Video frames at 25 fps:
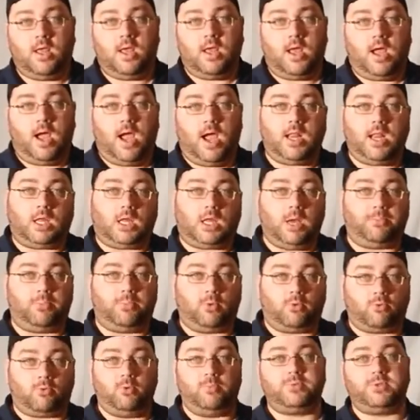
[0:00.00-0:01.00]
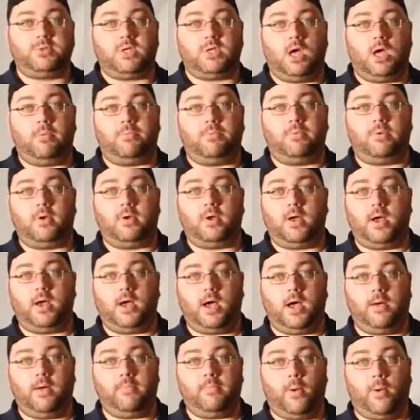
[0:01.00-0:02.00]
I had a couple groups up.
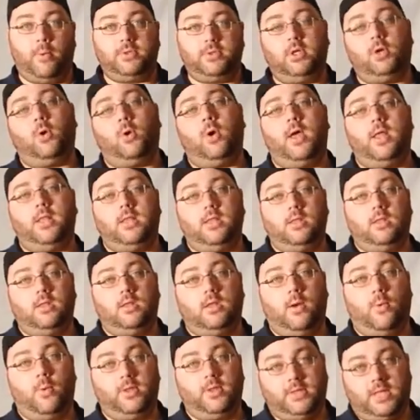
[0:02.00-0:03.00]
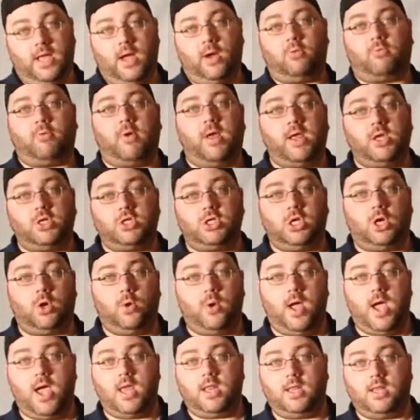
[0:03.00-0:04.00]
I went down range to go
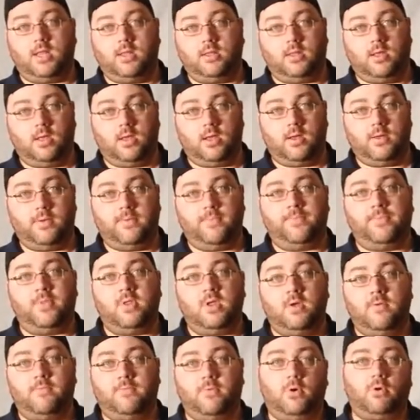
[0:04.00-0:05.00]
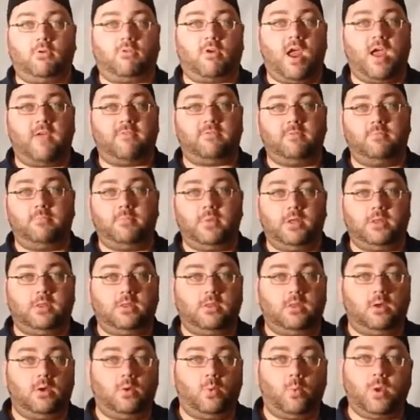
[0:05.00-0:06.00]
ahead and photograph him, but
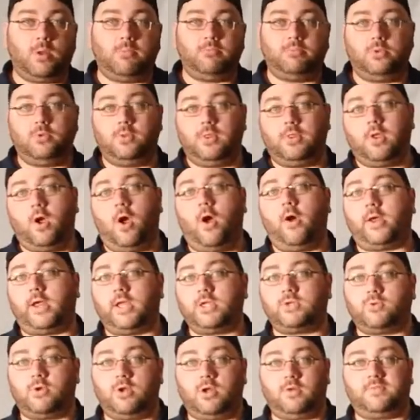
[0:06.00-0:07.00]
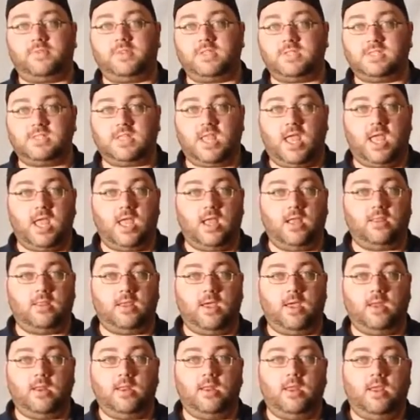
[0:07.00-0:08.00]
the wind blew the targets right off the stand,
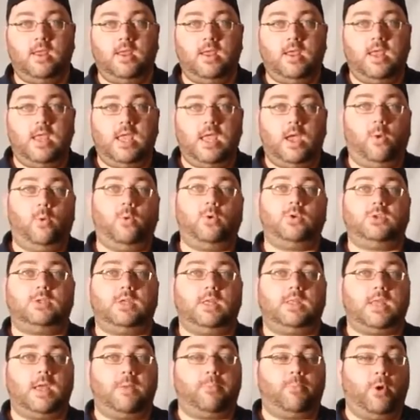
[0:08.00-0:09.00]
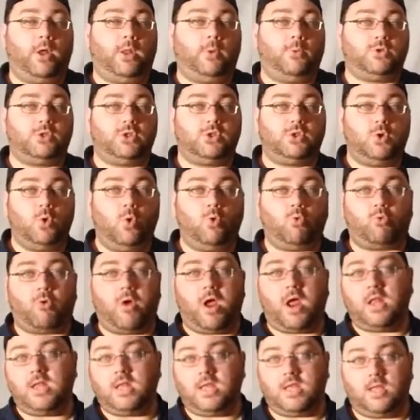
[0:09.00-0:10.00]
and it was, at that point, it was just too
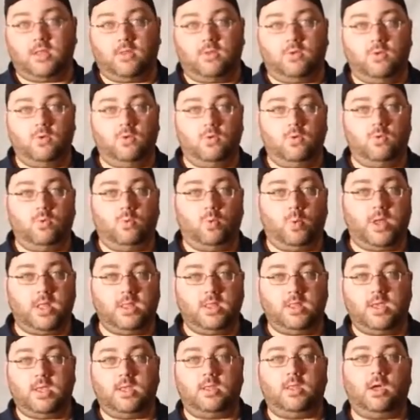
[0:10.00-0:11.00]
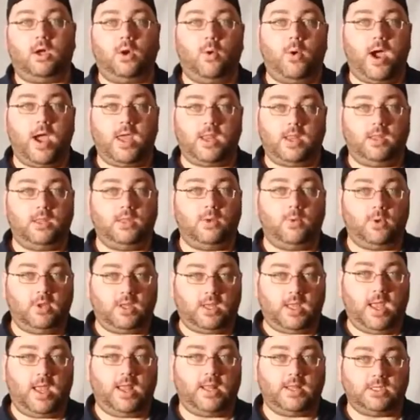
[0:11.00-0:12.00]
rainy and too windy to go ahead and do it
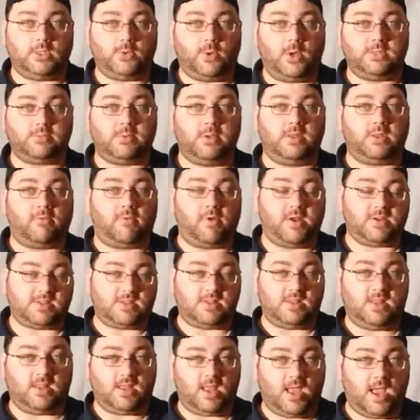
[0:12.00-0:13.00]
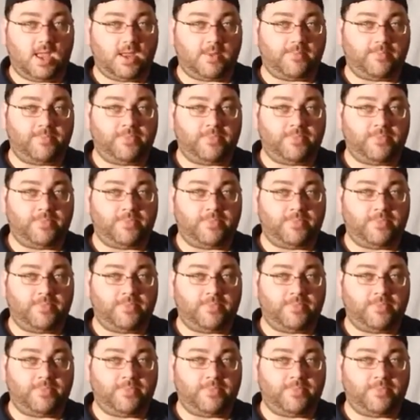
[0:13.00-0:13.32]
again. So I spent the rest of the day